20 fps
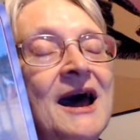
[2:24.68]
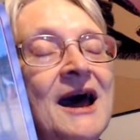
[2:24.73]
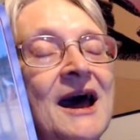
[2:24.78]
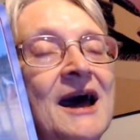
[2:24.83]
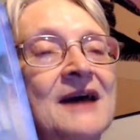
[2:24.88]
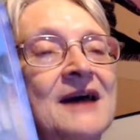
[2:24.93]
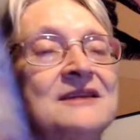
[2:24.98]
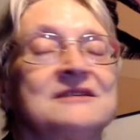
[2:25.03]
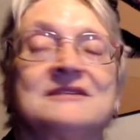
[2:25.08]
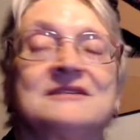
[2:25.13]

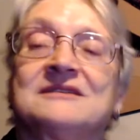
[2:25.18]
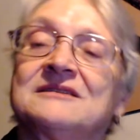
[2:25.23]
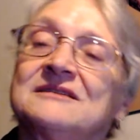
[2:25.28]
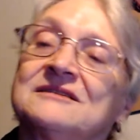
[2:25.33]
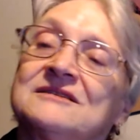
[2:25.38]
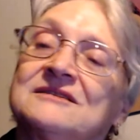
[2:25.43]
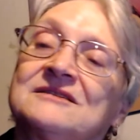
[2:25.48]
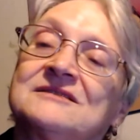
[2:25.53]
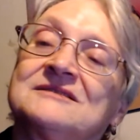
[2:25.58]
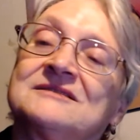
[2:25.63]
and
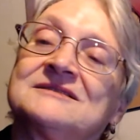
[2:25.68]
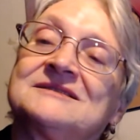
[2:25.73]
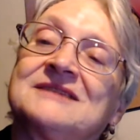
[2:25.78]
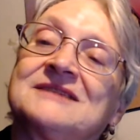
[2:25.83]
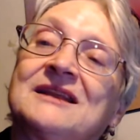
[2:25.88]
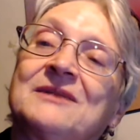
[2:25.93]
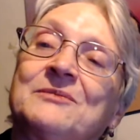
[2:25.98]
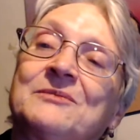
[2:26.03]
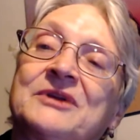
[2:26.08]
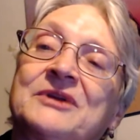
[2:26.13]

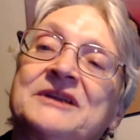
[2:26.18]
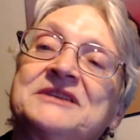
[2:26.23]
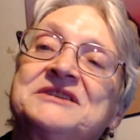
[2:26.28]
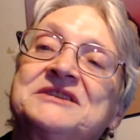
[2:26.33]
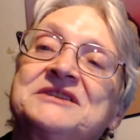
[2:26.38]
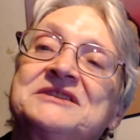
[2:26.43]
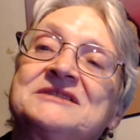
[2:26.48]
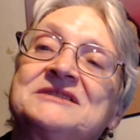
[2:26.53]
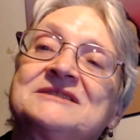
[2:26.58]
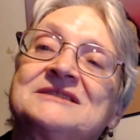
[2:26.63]

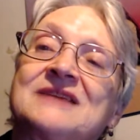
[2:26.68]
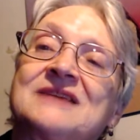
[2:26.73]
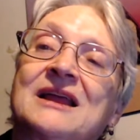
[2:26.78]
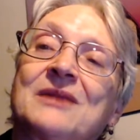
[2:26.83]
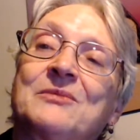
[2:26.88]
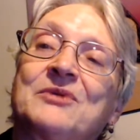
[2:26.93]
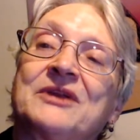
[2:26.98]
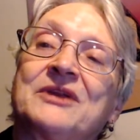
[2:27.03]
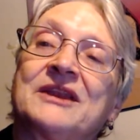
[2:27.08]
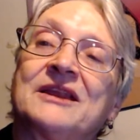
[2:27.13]

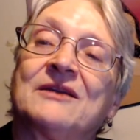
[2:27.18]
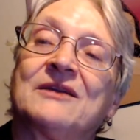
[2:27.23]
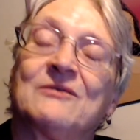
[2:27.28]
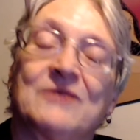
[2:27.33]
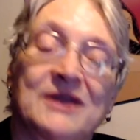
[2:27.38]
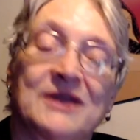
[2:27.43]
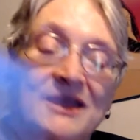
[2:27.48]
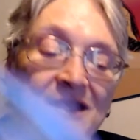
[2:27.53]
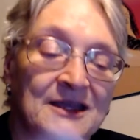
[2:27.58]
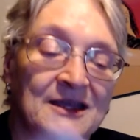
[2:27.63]
celebrating
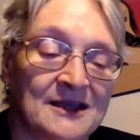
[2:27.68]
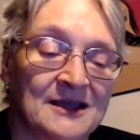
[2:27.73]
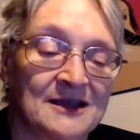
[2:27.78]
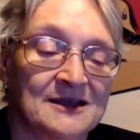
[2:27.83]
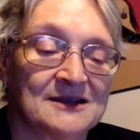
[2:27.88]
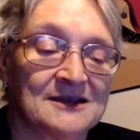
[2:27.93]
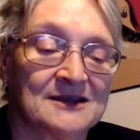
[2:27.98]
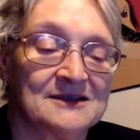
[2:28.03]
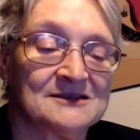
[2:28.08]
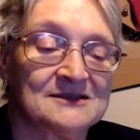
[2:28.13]
way.
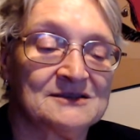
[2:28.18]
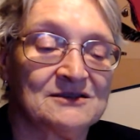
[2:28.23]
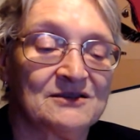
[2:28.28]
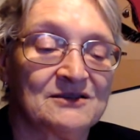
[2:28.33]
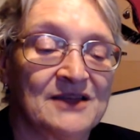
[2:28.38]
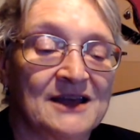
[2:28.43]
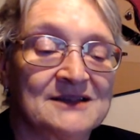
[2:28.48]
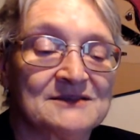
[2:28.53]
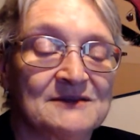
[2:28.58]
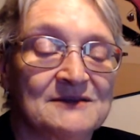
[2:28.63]
So
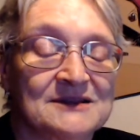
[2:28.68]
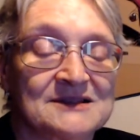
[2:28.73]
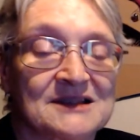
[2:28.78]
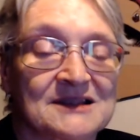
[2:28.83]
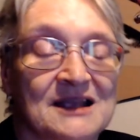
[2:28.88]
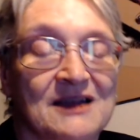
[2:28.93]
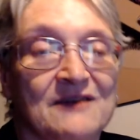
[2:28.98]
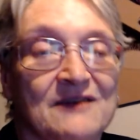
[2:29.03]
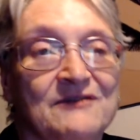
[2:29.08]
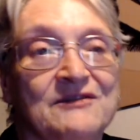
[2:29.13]
that's what's
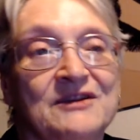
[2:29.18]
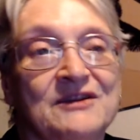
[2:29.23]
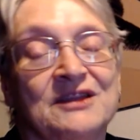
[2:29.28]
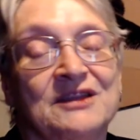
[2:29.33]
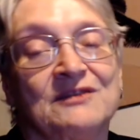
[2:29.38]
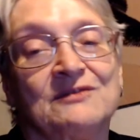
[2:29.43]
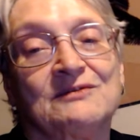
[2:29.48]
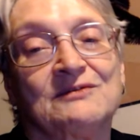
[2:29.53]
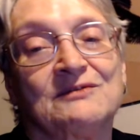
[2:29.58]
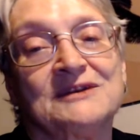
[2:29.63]
covering
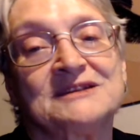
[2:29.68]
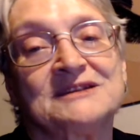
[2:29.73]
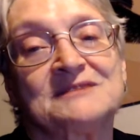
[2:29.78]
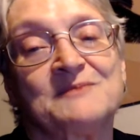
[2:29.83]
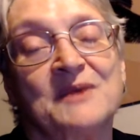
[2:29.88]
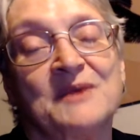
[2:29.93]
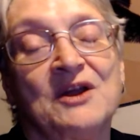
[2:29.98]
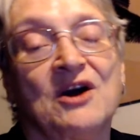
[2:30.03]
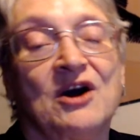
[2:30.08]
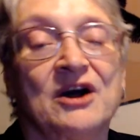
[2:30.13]
you, what's
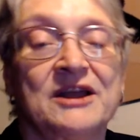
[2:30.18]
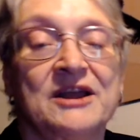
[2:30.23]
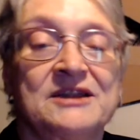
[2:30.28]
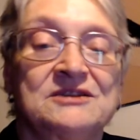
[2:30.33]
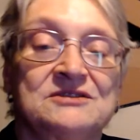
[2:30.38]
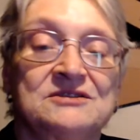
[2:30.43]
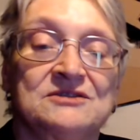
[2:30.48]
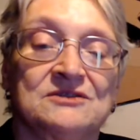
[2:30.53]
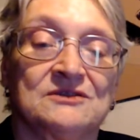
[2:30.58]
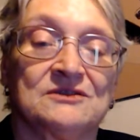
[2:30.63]

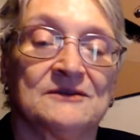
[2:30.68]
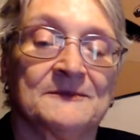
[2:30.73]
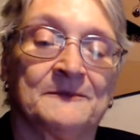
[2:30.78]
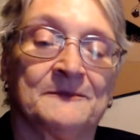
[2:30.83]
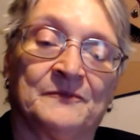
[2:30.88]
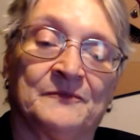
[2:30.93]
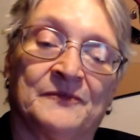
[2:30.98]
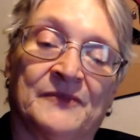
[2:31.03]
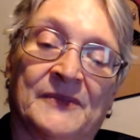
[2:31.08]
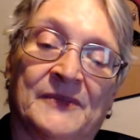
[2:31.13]
behind you.
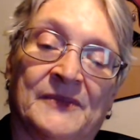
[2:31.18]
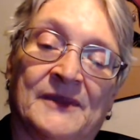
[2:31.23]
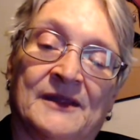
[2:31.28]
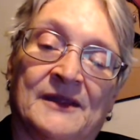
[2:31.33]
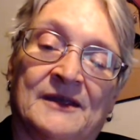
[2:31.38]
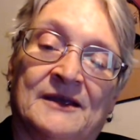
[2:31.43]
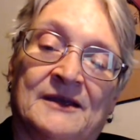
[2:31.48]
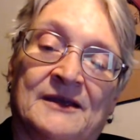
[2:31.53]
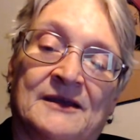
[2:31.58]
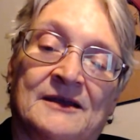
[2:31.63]

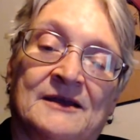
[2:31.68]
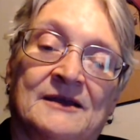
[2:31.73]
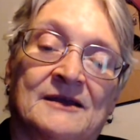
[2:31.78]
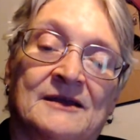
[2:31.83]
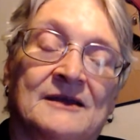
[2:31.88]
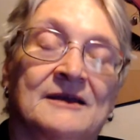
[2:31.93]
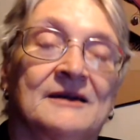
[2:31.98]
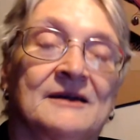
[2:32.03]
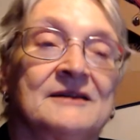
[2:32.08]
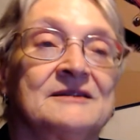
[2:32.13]

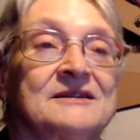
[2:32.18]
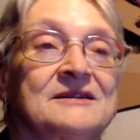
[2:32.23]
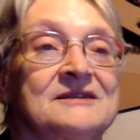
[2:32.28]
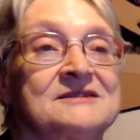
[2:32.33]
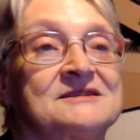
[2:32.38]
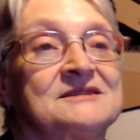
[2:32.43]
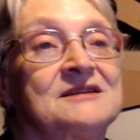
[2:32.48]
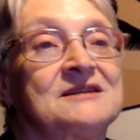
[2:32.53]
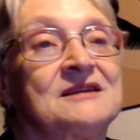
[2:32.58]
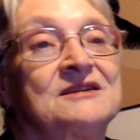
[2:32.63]
And
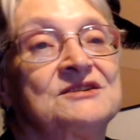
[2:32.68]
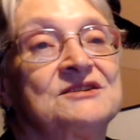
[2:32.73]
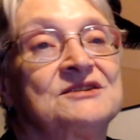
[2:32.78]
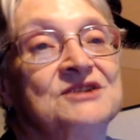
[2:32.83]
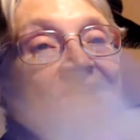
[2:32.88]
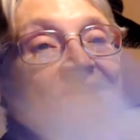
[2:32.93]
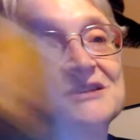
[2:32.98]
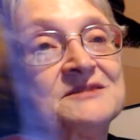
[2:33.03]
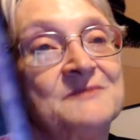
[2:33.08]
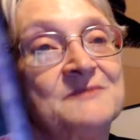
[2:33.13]
it's
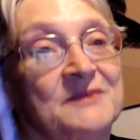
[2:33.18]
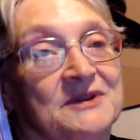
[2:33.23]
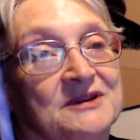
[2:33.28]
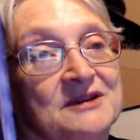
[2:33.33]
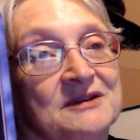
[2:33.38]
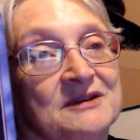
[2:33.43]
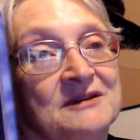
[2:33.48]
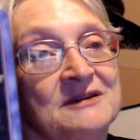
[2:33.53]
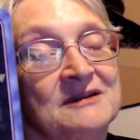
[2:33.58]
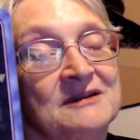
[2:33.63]
judgment.